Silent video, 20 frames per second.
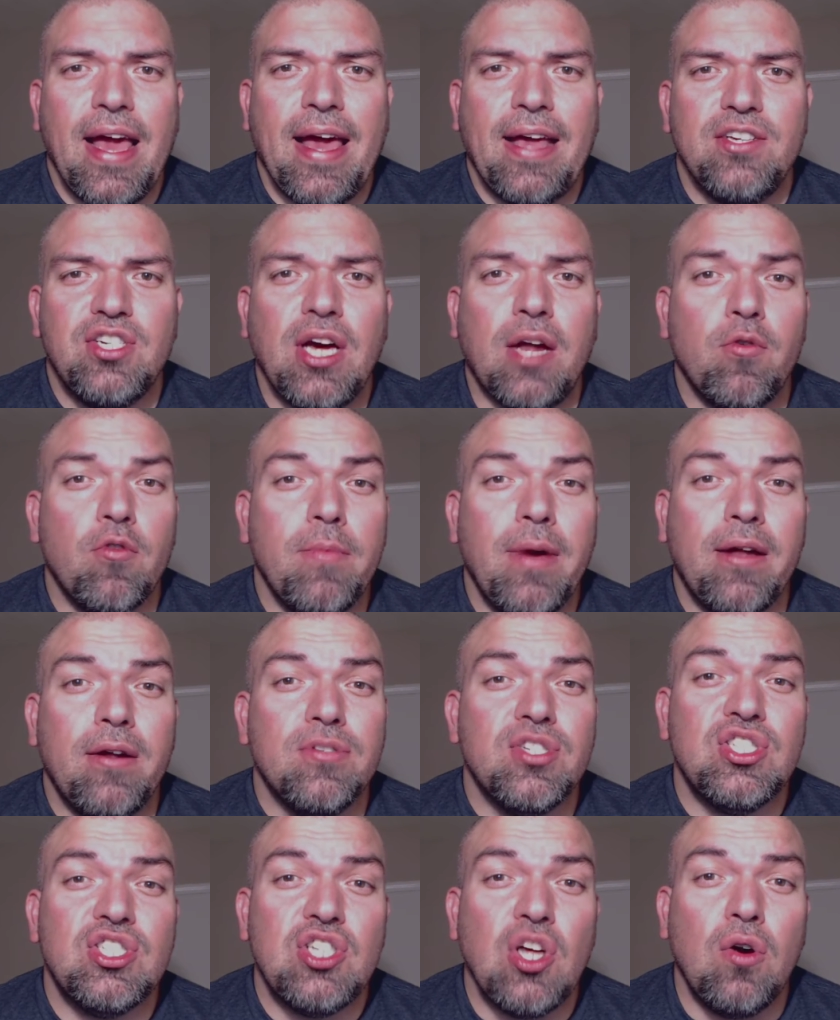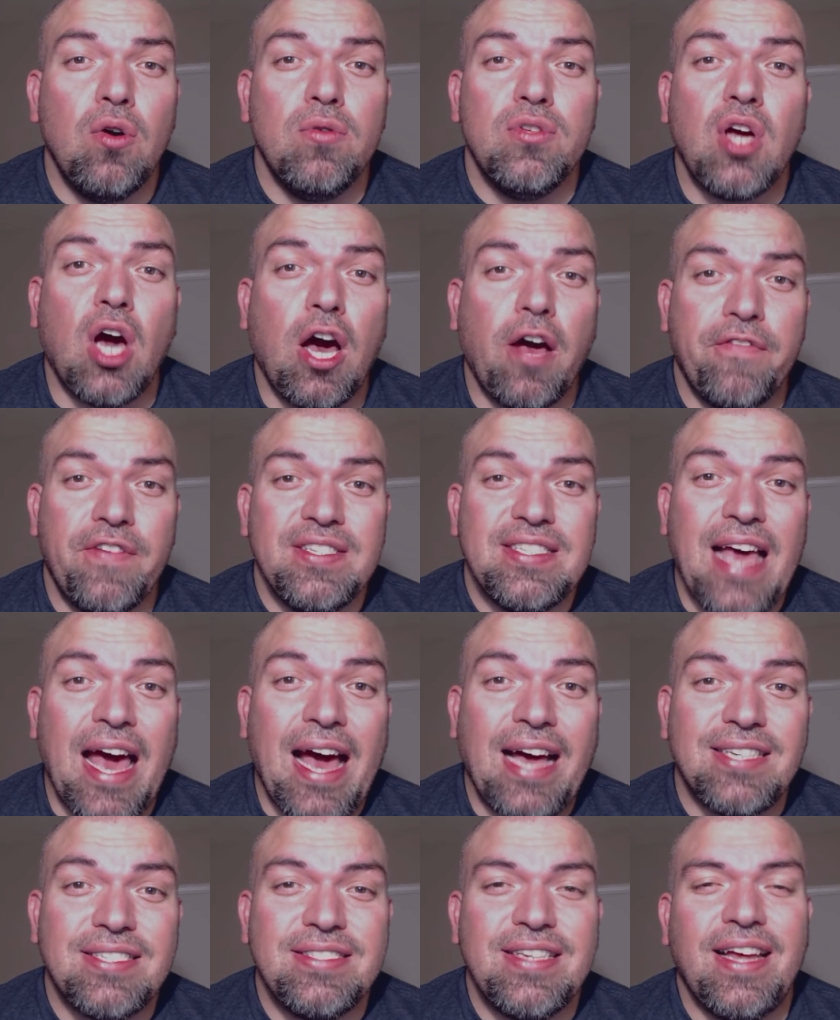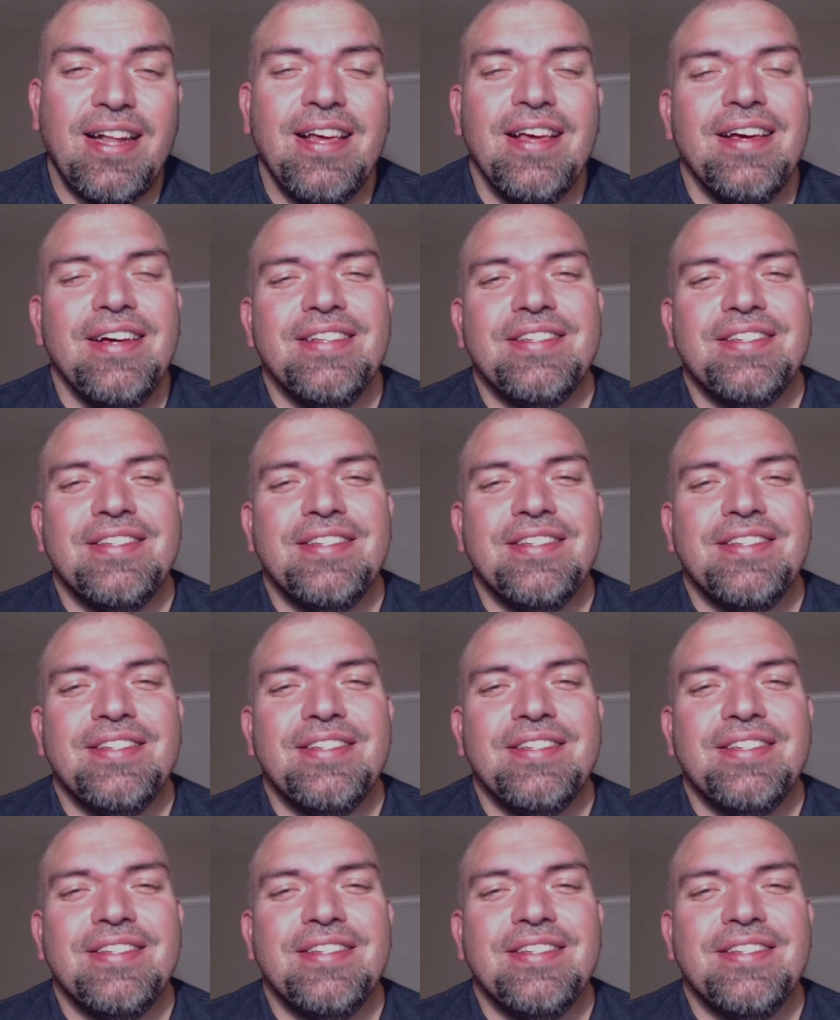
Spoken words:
and John Romano stoned off his ass said,